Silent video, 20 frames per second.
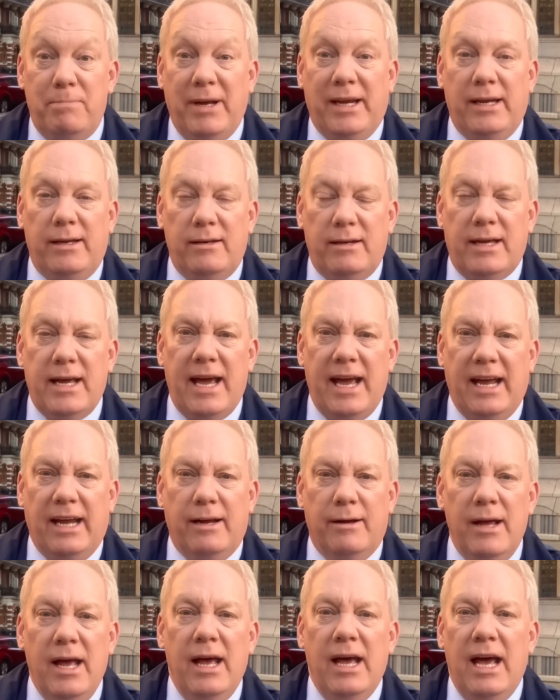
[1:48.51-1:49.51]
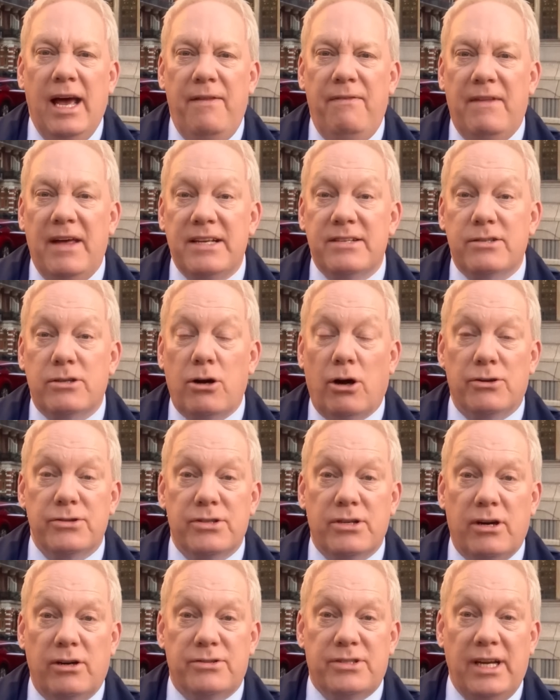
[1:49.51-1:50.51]
being king in this
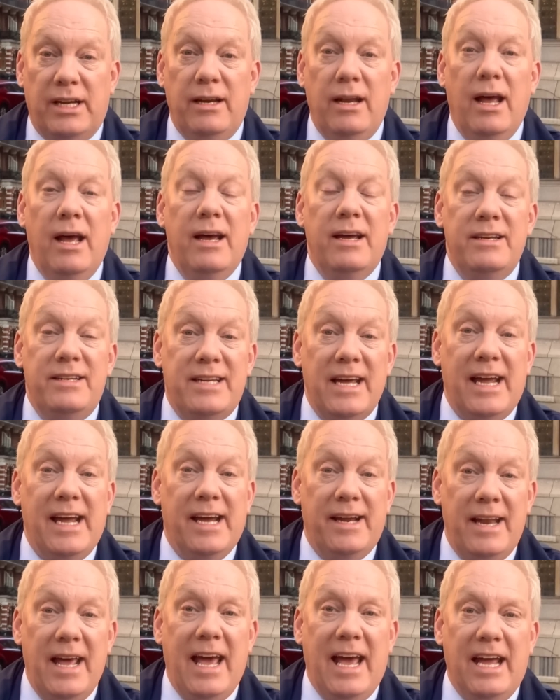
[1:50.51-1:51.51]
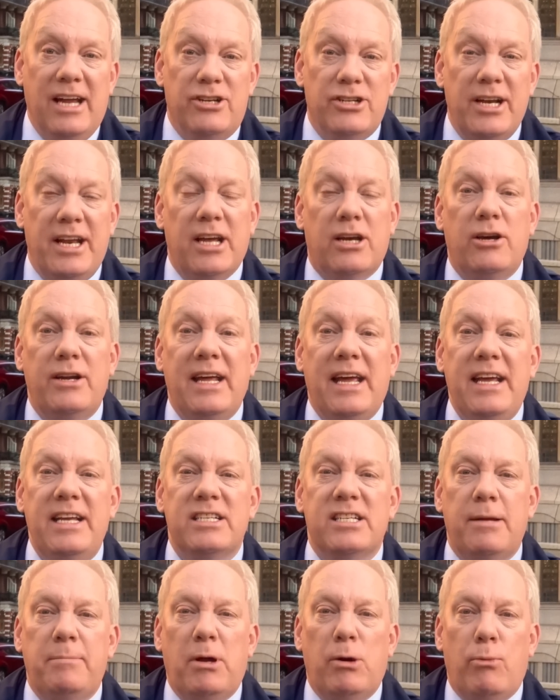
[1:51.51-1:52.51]
cost-cutting day and age, and it could
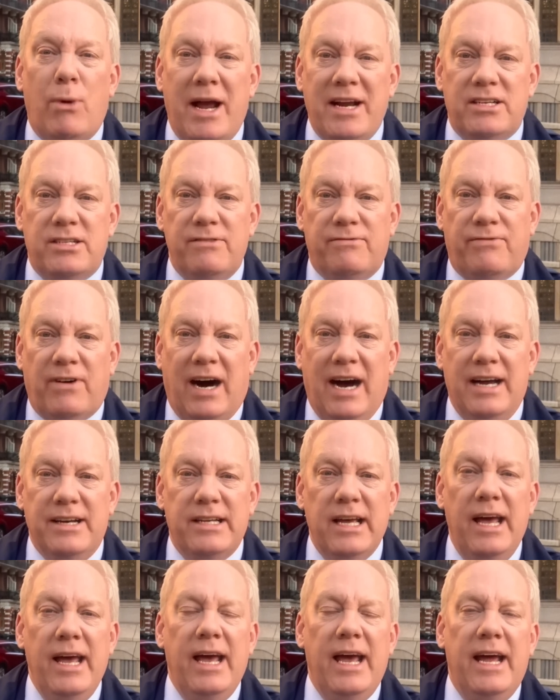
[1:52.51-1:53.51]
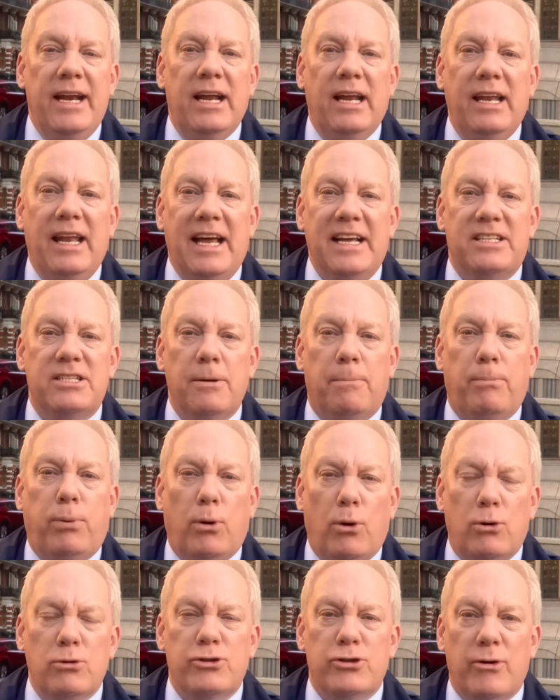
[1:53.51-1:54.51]
easily be rectified in a later
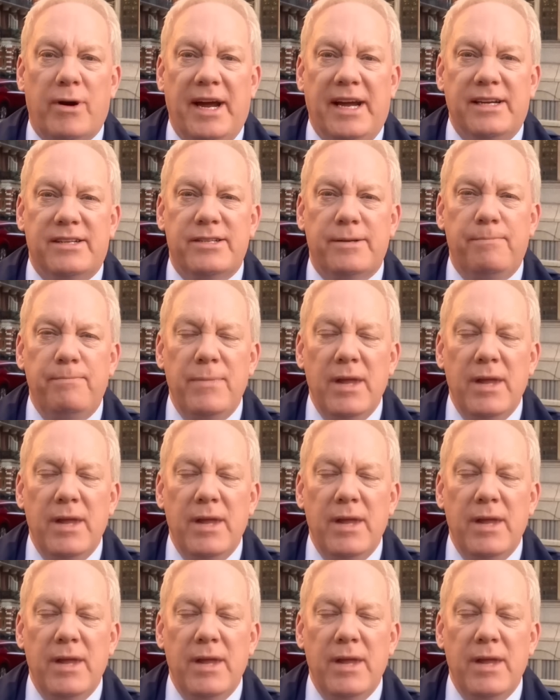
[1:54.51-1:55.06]
portrait.